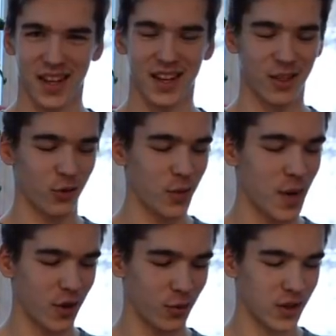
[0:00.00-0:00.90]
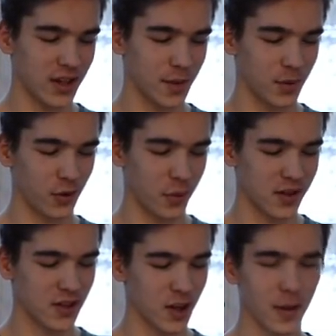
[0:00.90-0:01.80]
in 3x3, yeah,
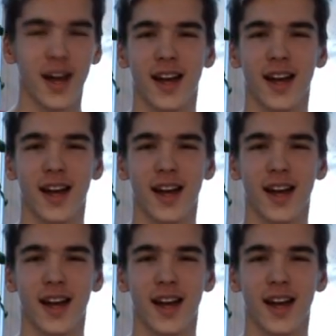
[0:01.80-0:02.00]
Rubik's Cube,